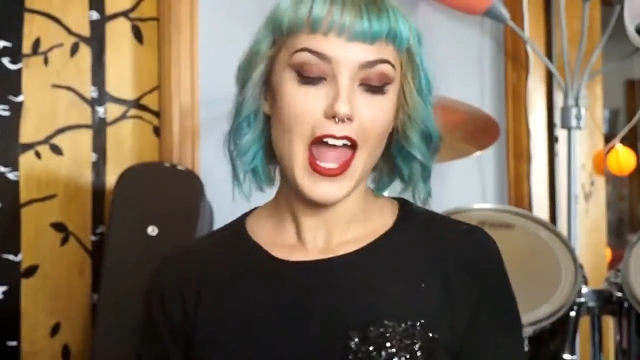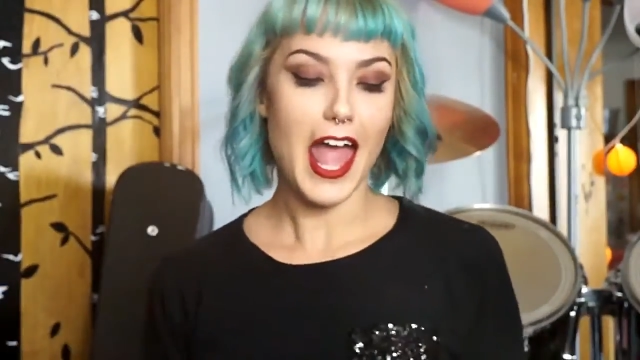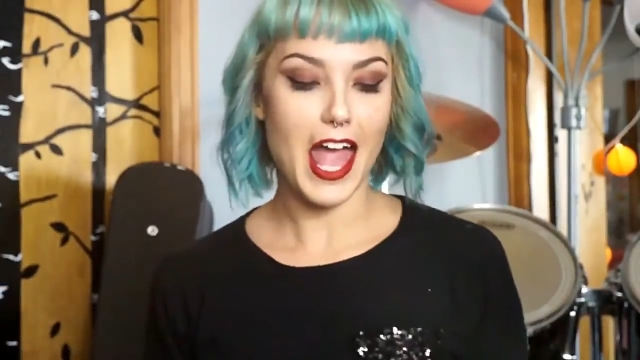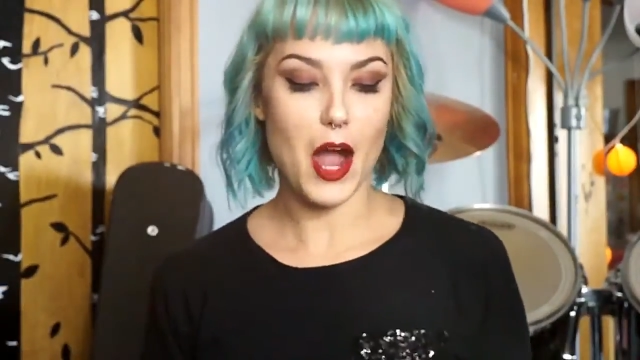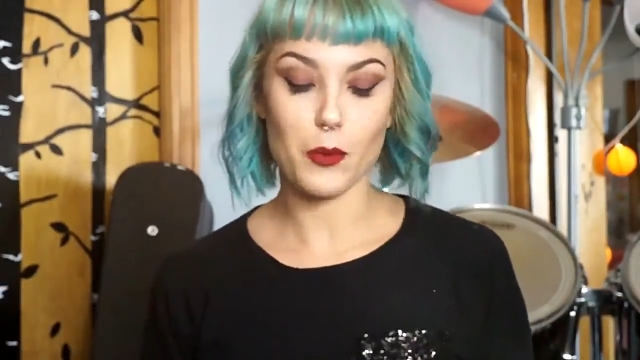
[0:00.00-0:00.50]

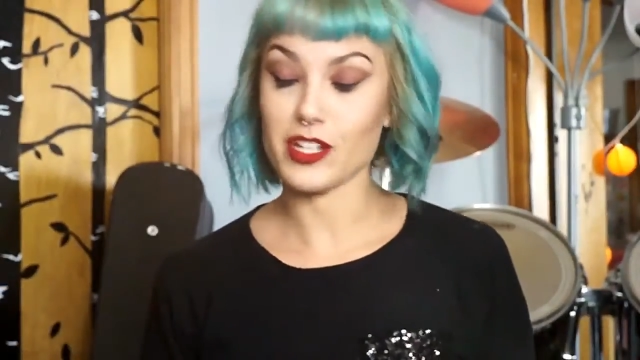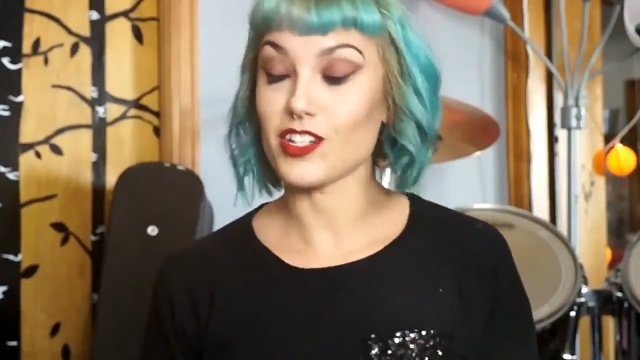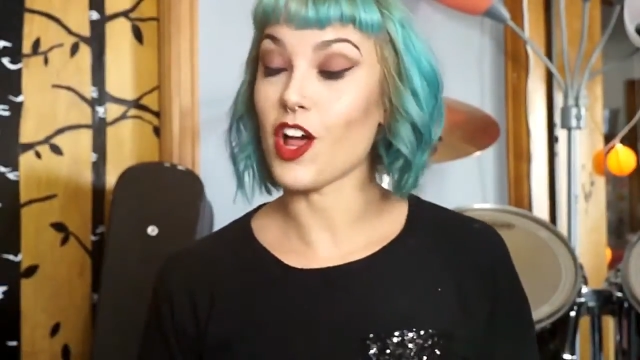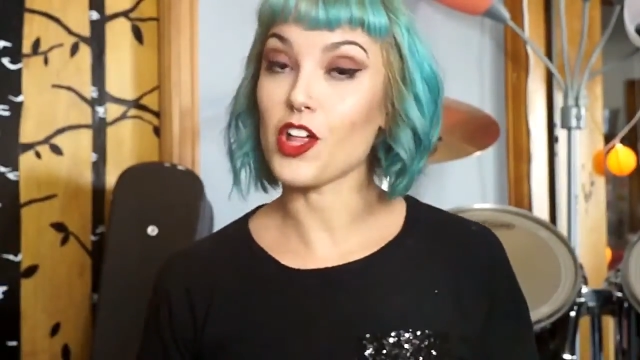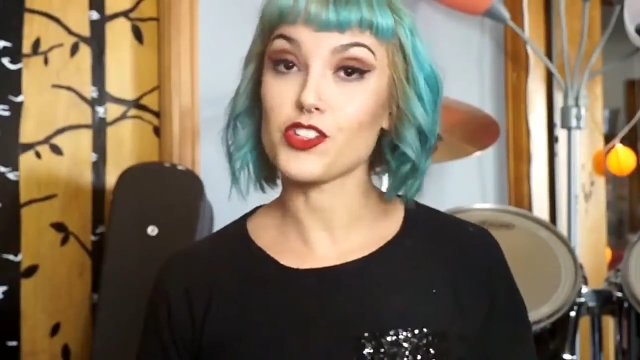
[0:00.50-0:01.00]
and we
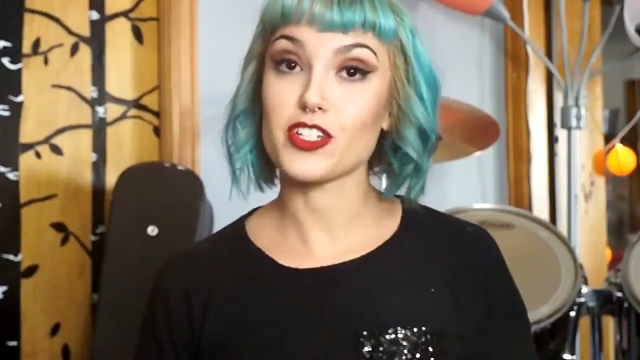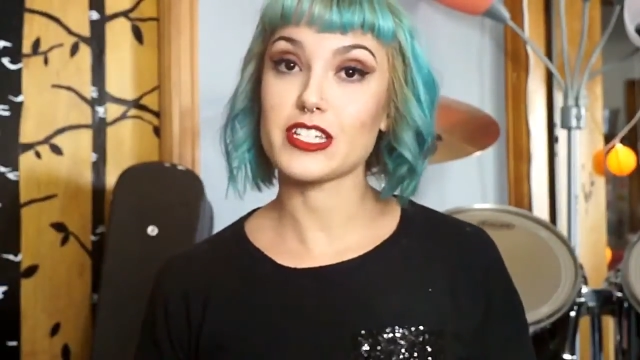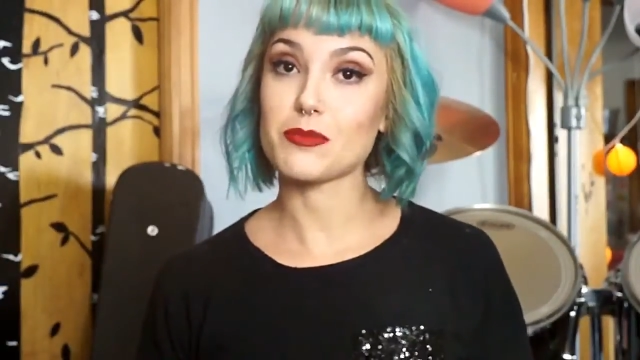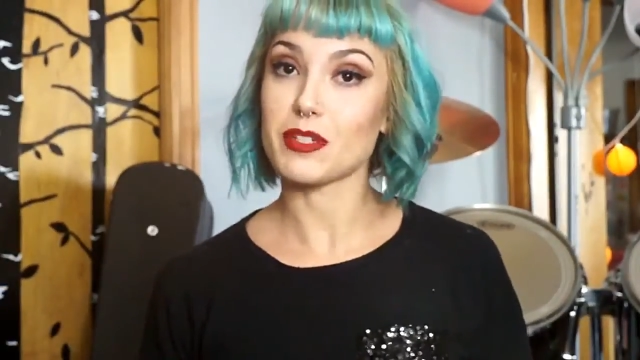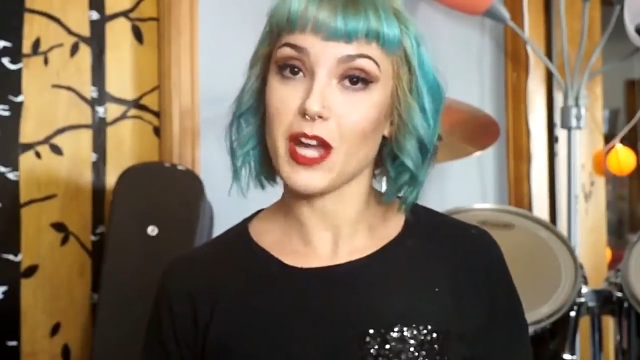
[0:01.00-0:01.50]
can all
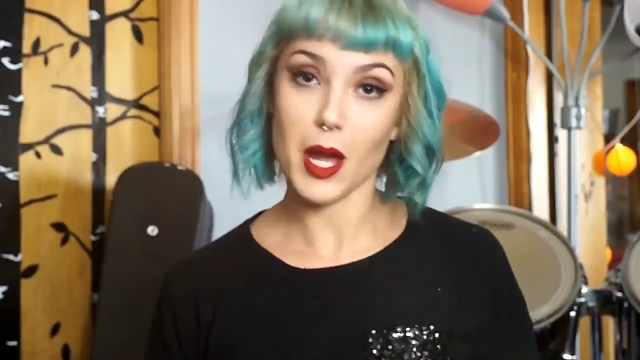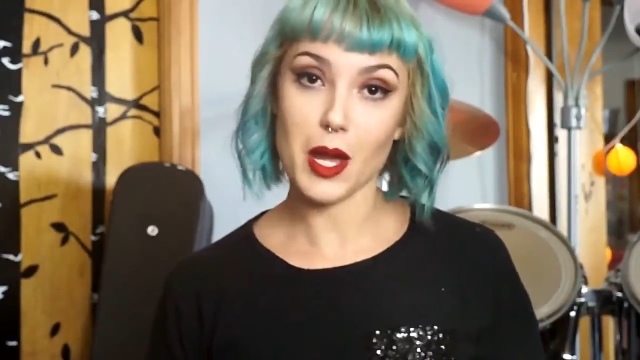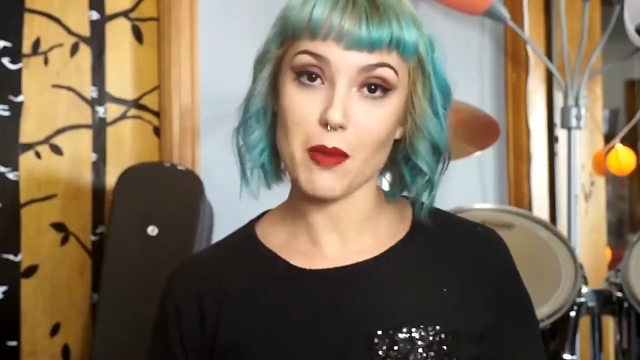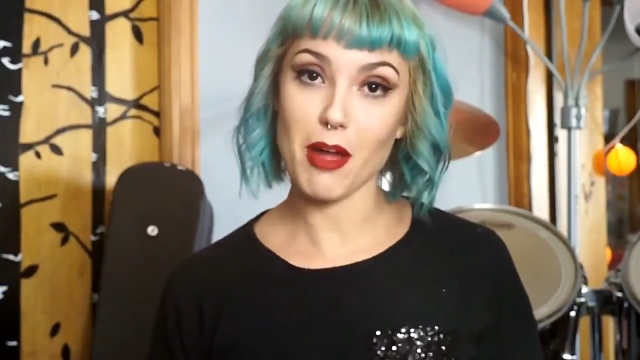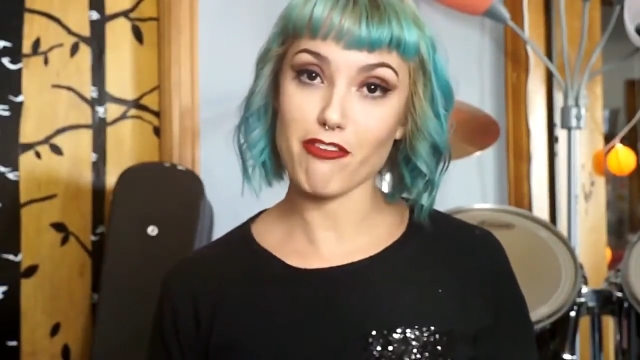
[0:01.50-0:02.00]
just
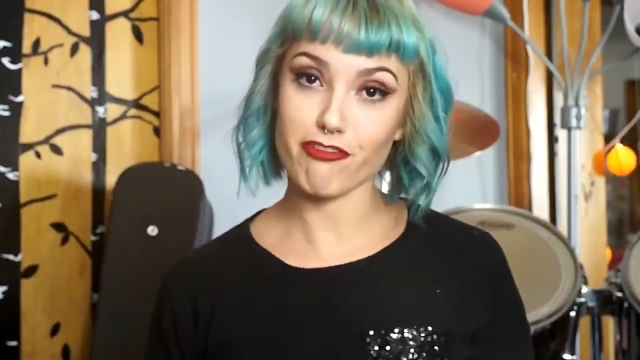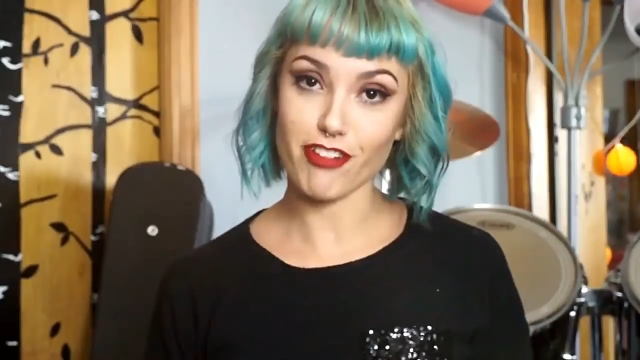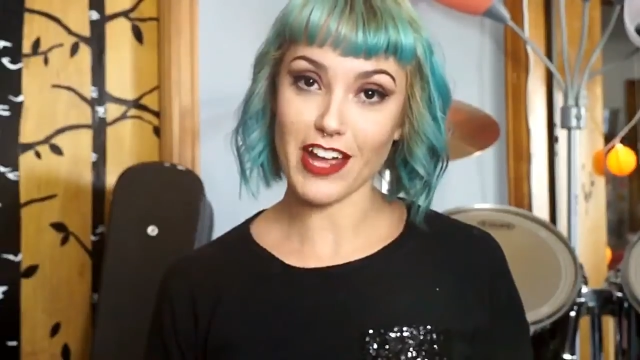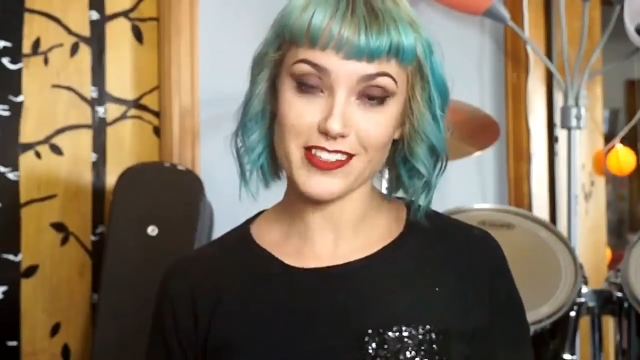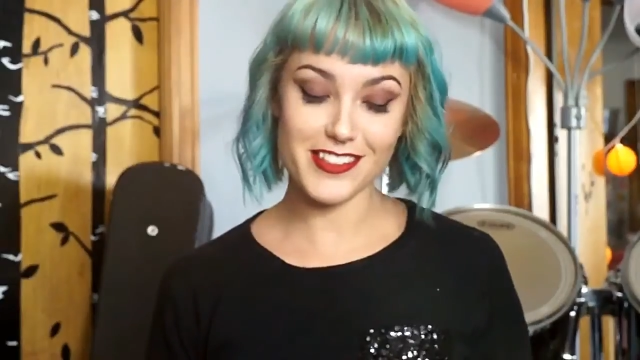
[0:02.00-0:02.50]
become
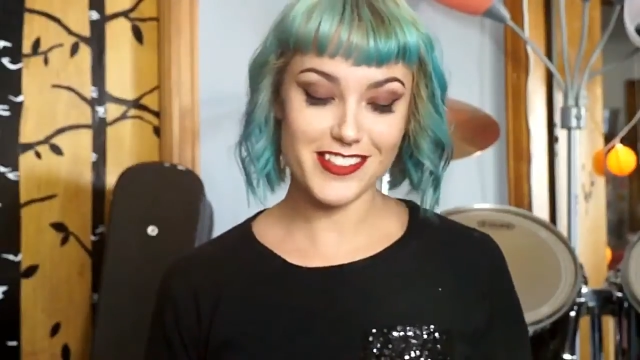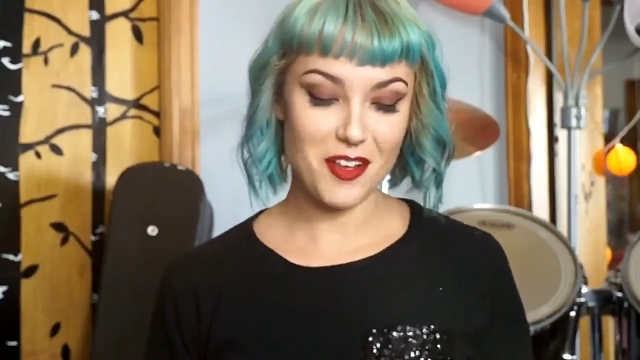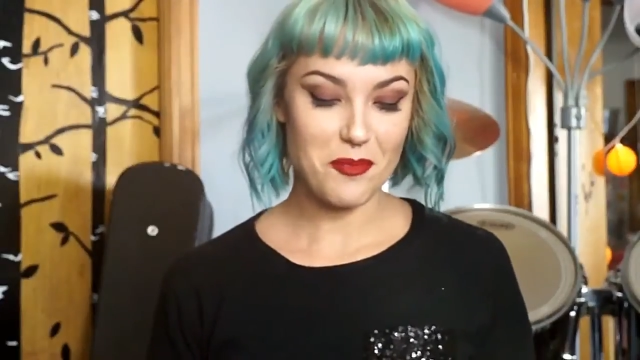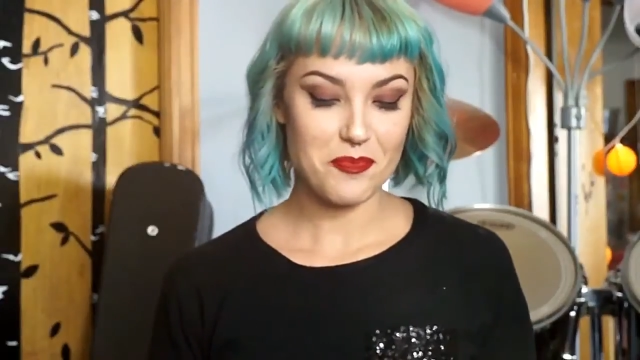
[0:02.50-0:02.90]
friends.